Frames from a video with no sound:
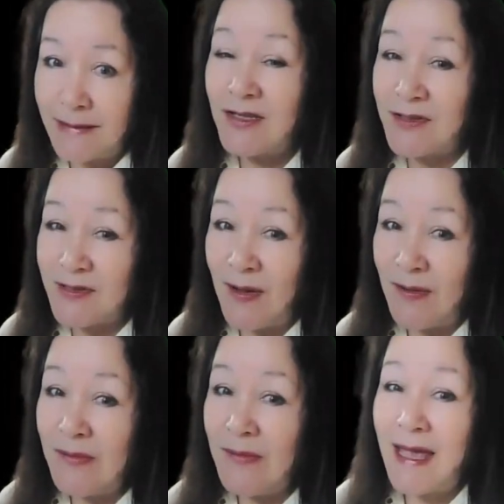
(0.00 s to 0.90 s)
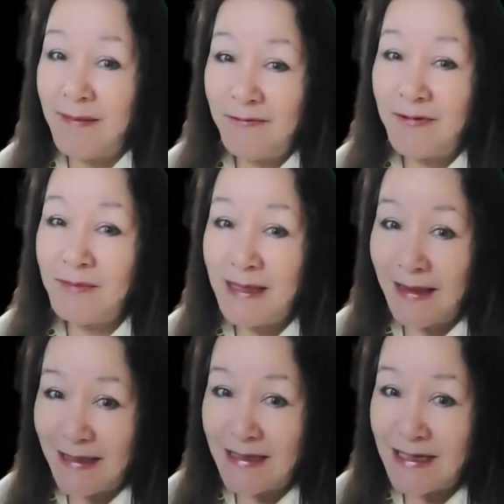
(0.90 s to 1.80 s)
So Saul came from the
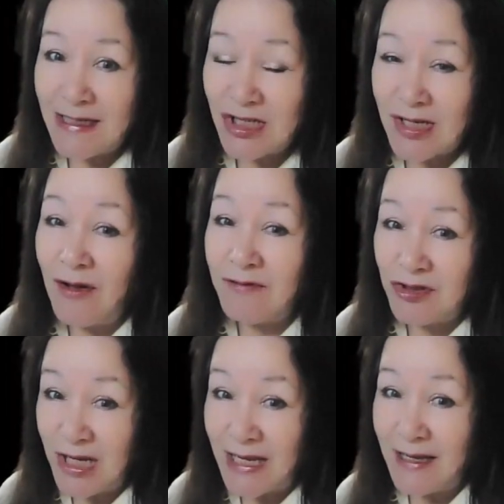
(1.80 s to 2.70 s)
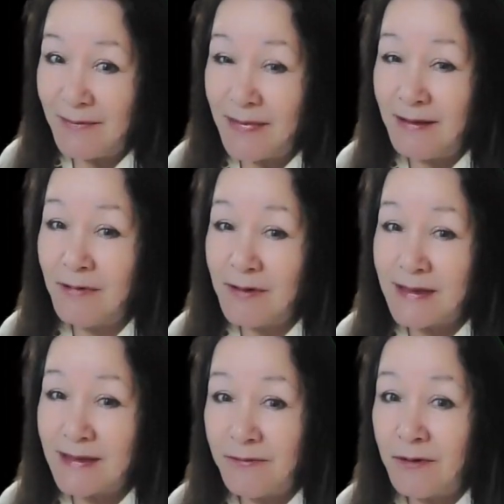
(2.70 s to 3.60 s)
lineage of Jacob. He
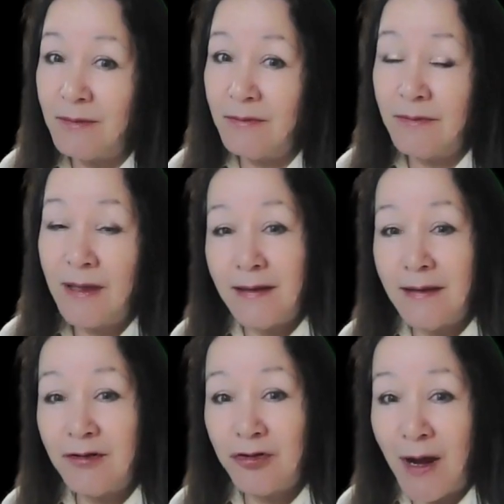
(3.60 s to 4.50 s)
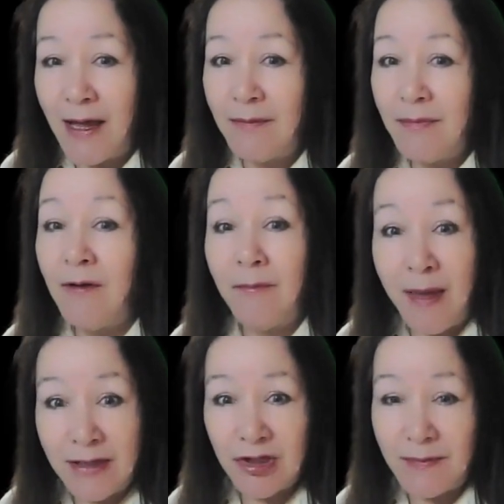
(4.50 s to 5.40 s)
was from the tribe of
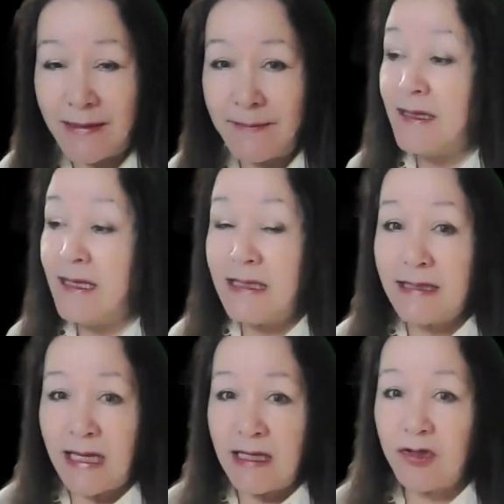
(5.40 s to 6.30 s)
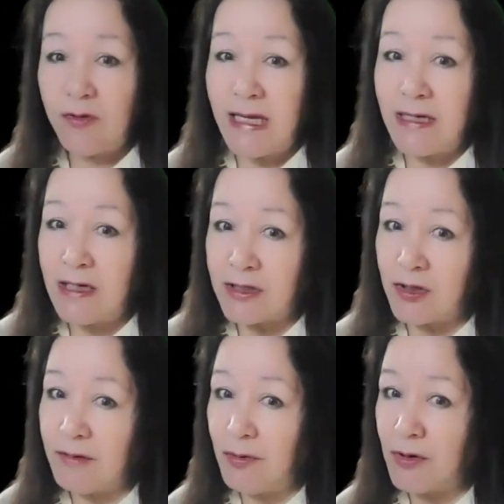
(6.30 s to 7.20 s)
Benjamin. This history here is
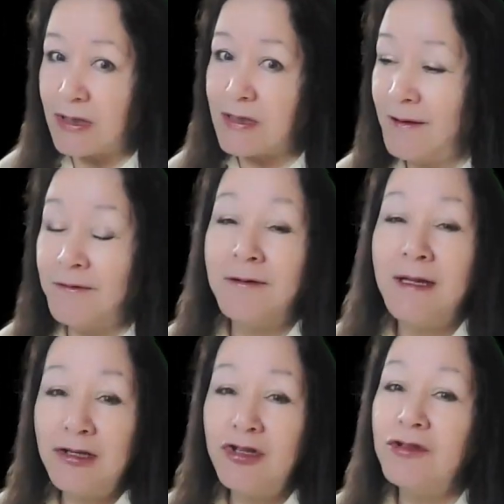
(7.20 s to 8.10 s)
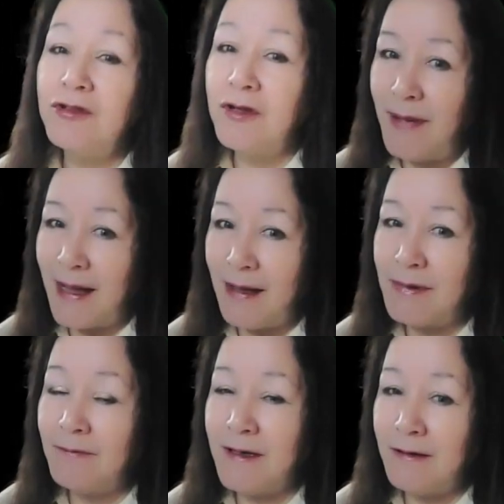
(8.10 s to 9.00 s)
so important. If you need to, back up
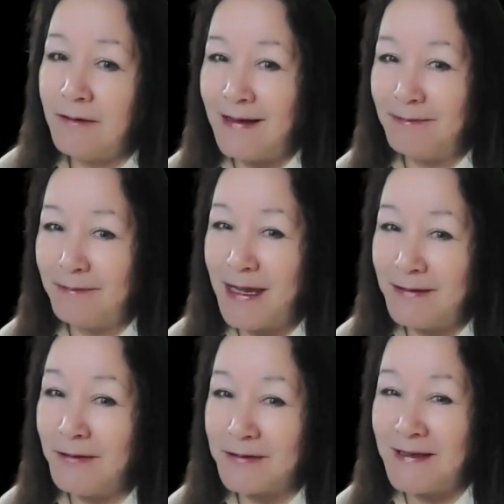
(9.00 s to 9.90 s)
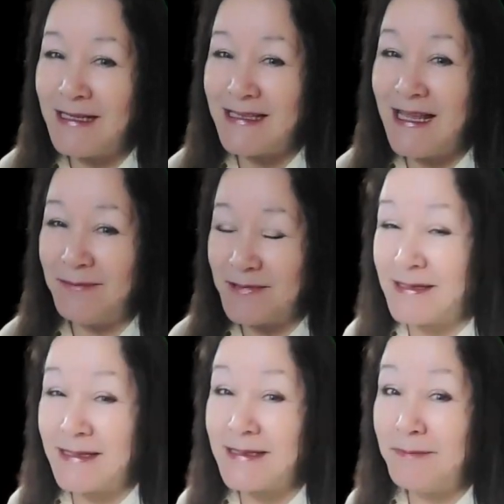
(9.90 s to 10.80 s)
the video and make notes of these names.
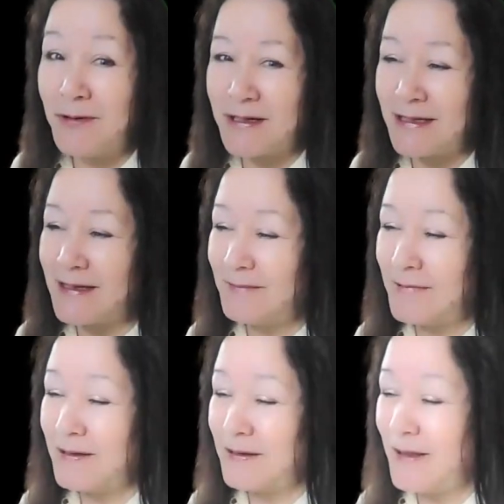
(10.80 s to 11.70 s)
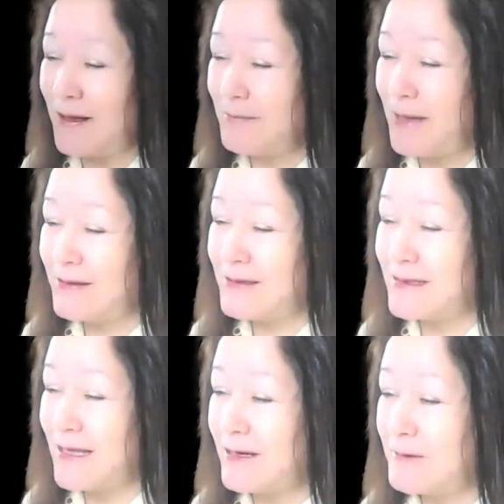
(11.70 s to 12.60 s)
This is important. We're going to talk about this
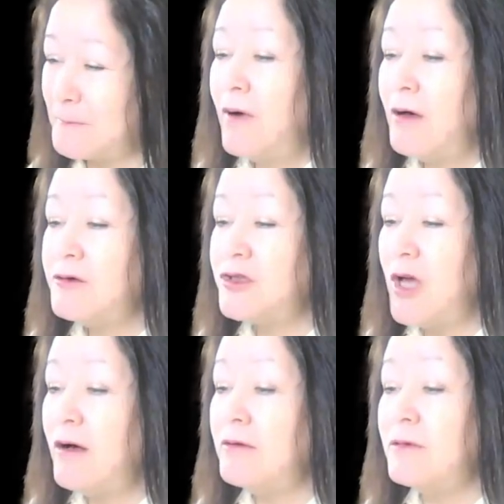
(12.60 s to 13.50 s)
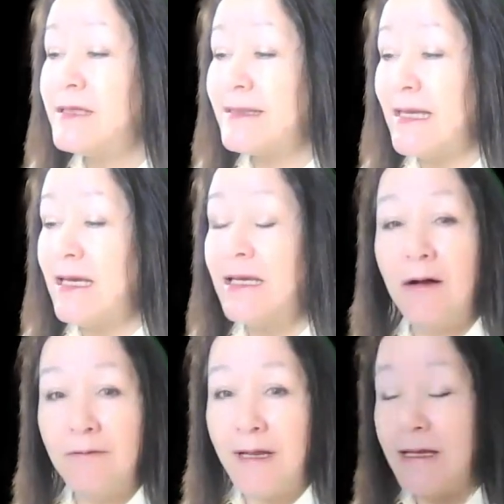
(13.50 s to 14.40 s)
later. While Saul was king
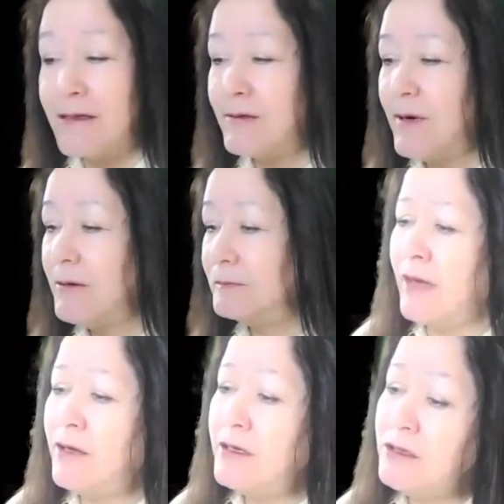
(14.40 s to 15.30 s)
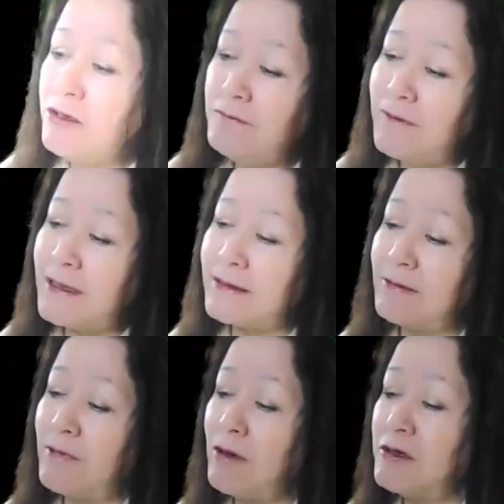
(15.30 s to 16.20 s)
over Israel, another conflict
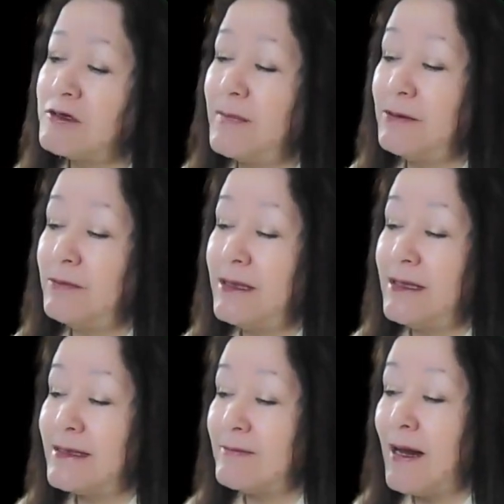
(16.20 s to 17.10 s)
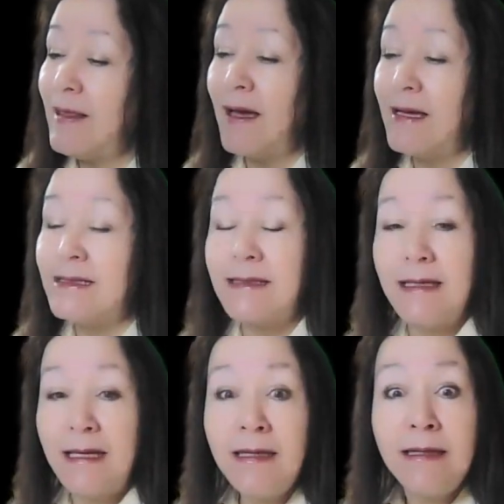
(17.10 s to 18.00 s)
arose between the Israelites
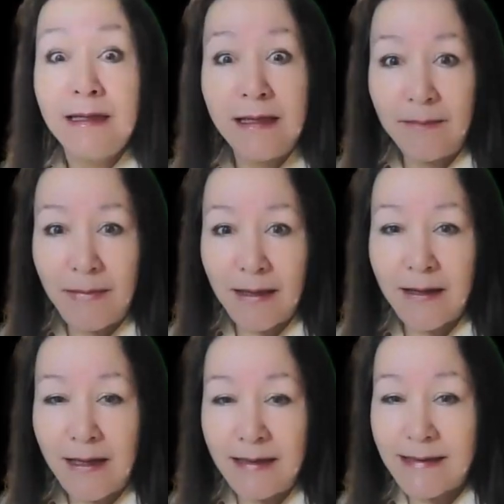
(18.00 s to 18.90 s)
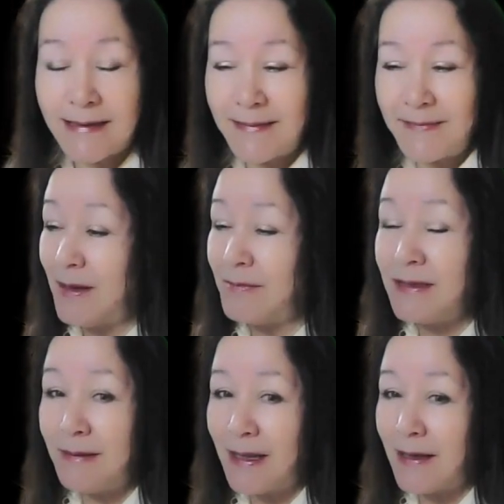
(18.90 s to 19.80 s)
and the Amalekites. Remember,
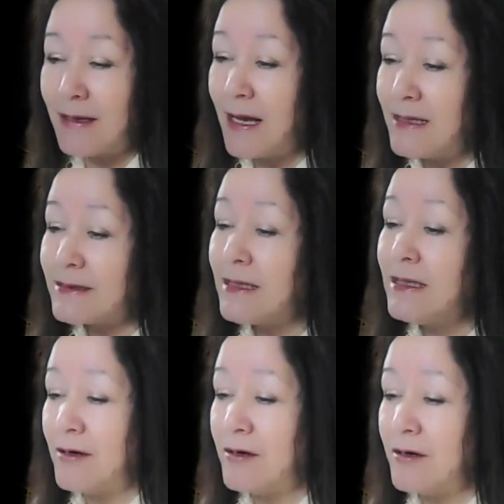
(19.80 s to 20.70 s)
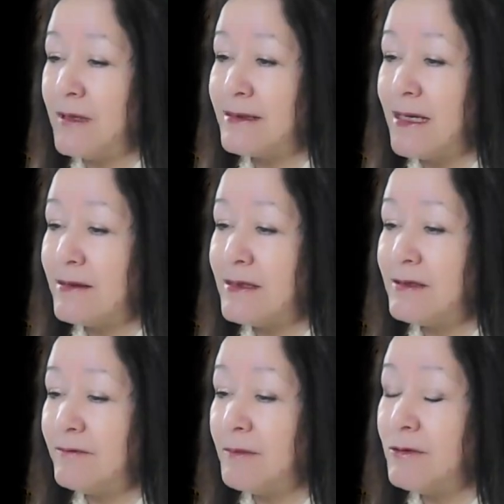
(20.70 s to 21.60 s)
the Amalekites are
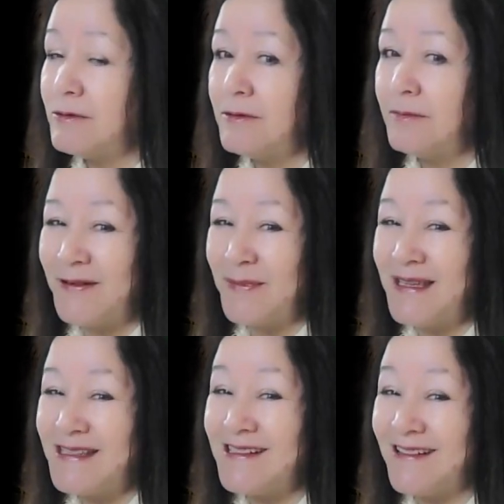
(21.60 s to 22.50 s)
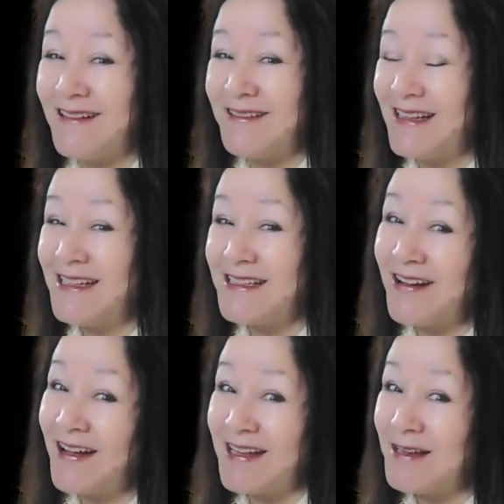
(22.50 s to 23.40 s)
descendants from who? From Esau. And
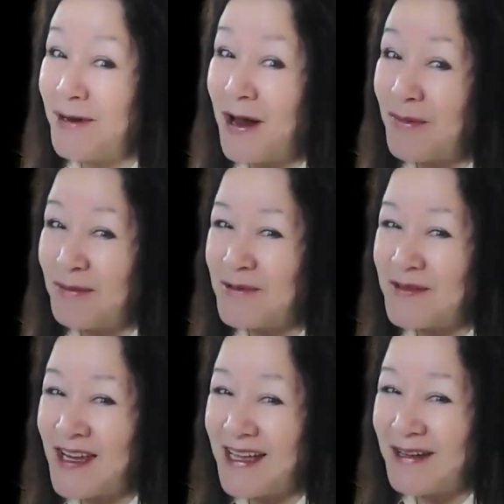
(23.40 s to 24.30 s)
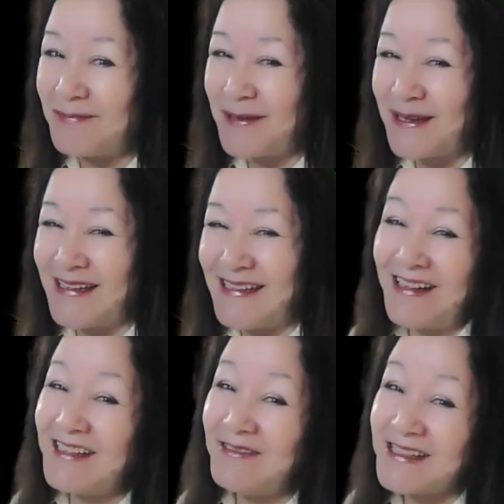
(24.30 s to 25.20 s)
Esau had a problem with Jacob because
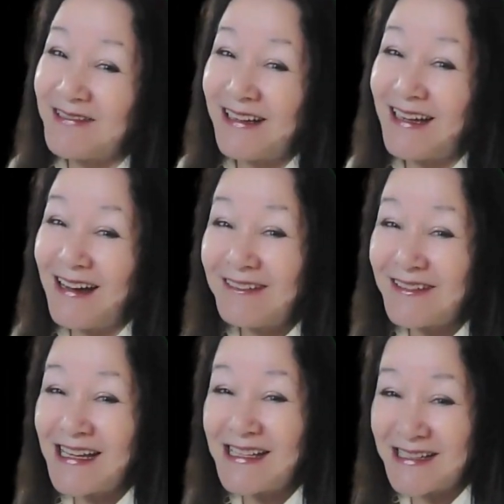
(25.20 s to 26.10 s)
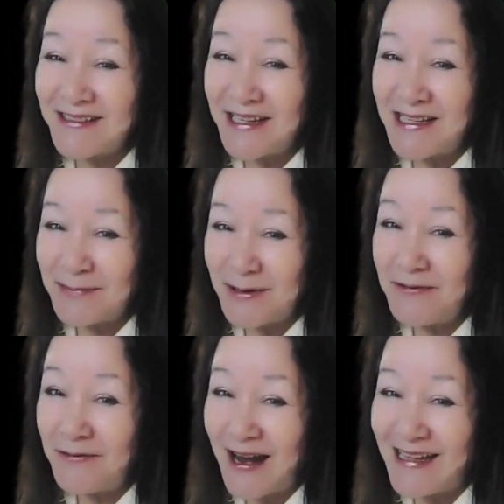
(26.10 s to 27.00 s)
when he was really hungry, he sold his
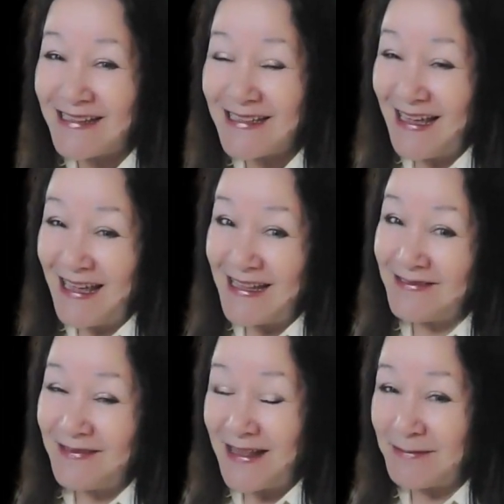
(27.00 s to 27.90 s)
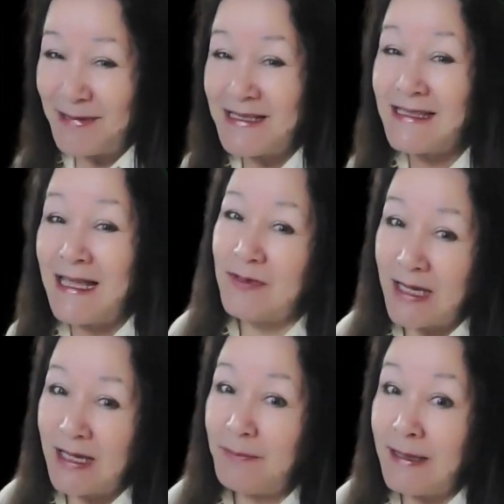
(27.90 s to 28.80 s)
birthright. And that means
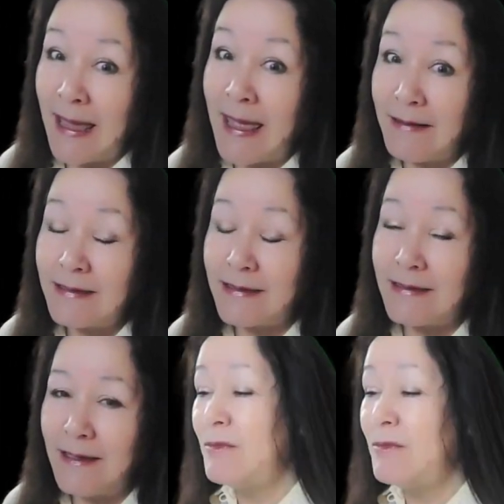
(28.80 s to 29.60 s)
Jacob inherited